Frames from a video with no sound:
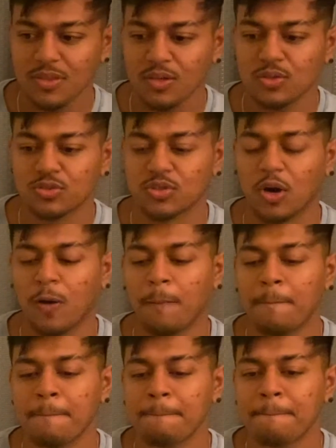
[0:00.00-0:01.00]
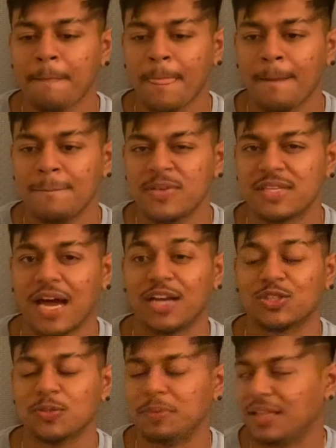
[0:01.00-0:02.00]
So
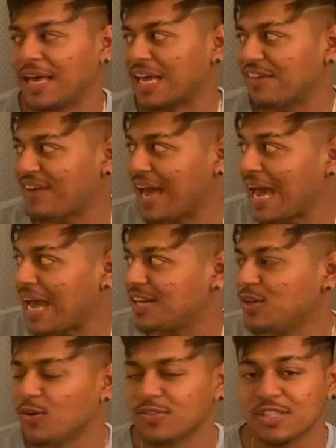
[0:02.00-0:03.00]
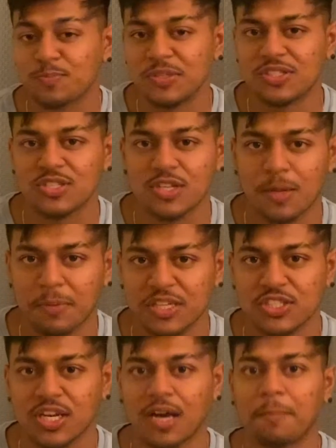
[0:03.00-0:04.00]
status would be like if I had, you know, this position at my
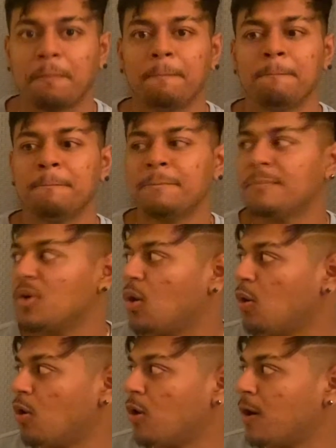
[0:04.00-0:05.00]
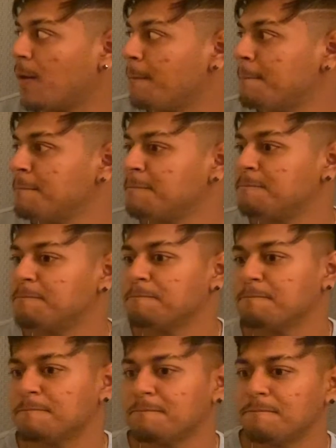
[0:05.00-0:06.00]
job, or,
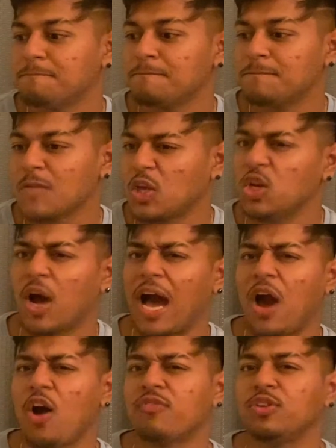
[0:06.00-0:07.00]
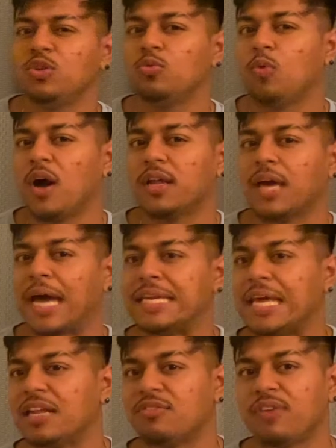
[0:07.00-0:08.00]
you know, however you want to
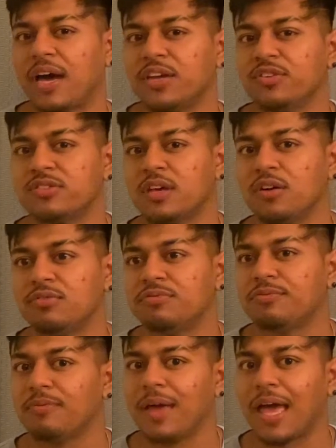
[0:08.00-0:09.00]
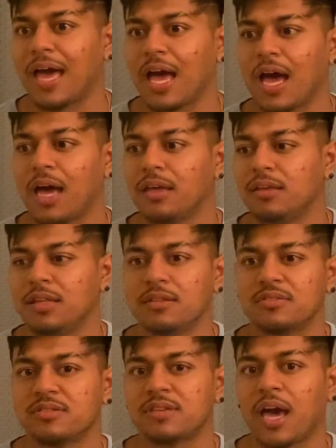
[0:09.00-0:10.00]
identify yourself in the
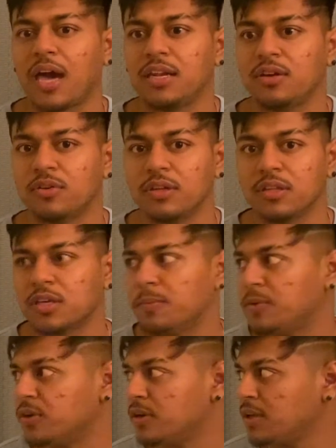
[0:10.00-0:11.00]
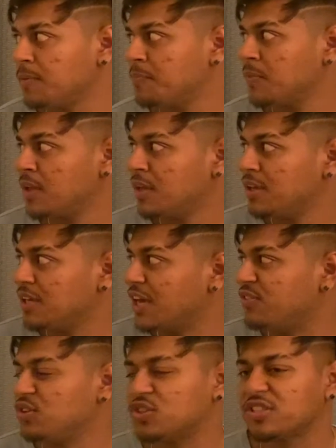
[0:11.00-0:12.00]
society or in the community.
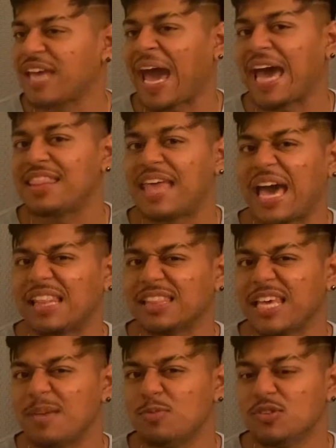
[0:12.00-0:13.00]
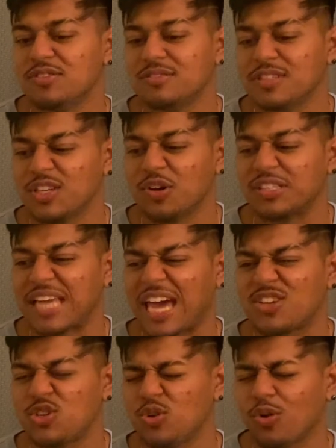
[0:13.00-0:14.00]
If you just had that label, you know,
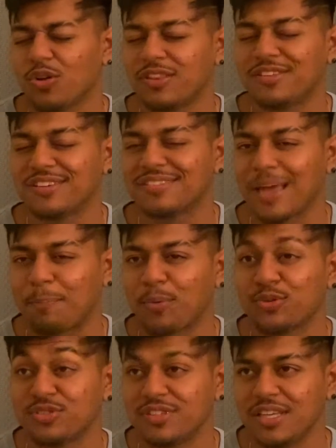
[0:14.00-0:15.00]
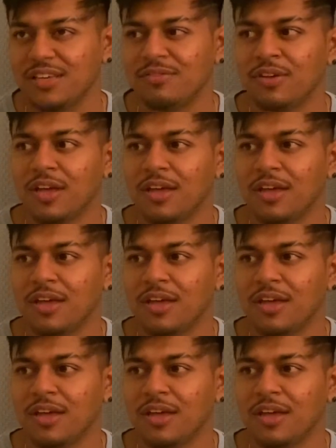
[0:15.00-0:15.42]
attached to you, or just that perceived